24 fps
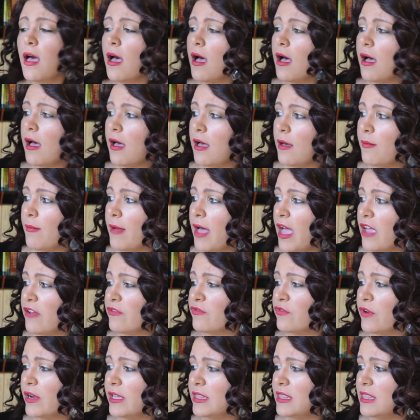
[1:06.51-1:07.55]
Um,
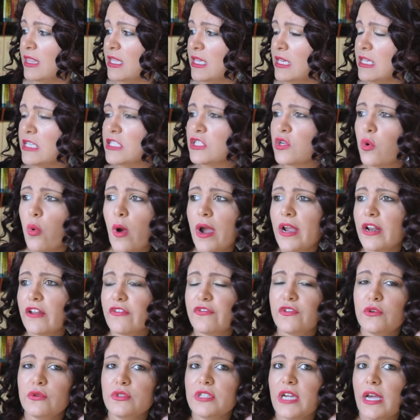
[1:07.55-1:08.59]
I've read these quite a
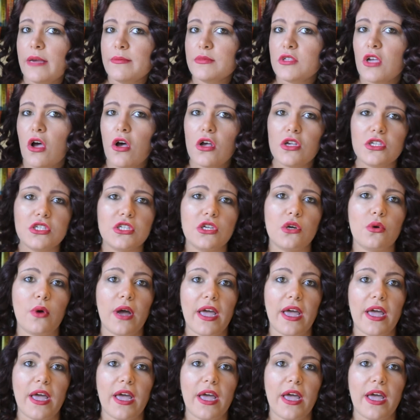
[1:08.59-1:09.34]
few times also.